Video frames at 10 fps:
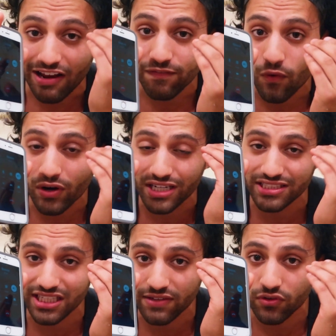and
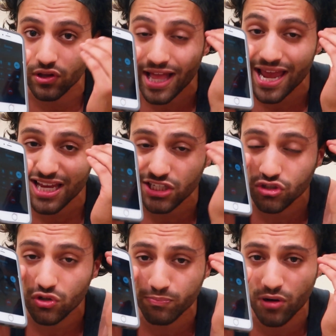Forky's evil. And
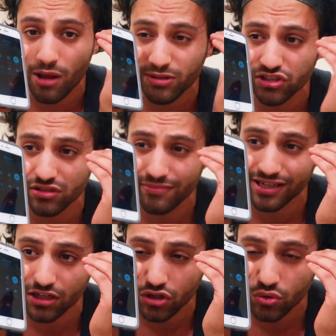you probably should
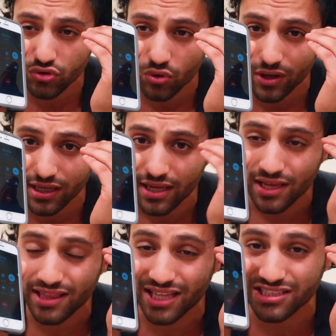make a new toy
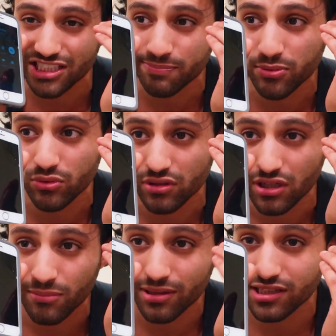that's a spoon.
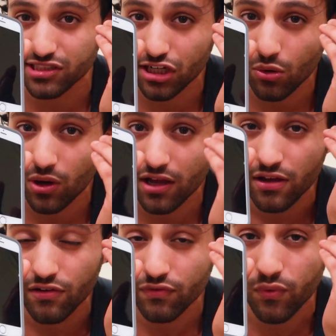Because you know
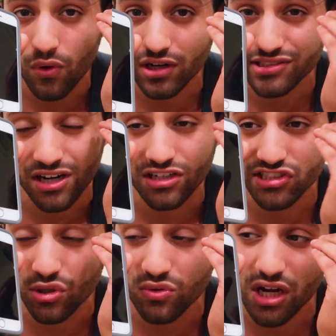what? Forks are
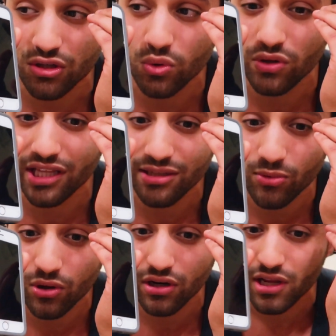so not cool
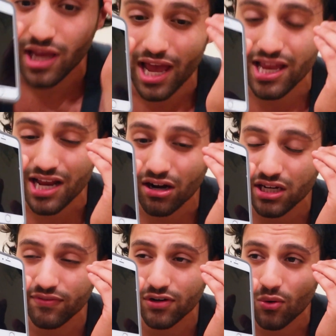anymore, and I
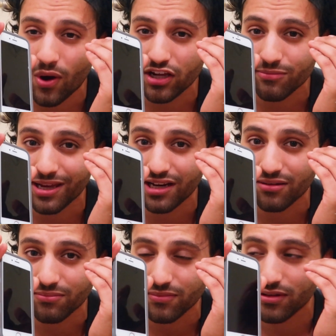don't even know why you made him.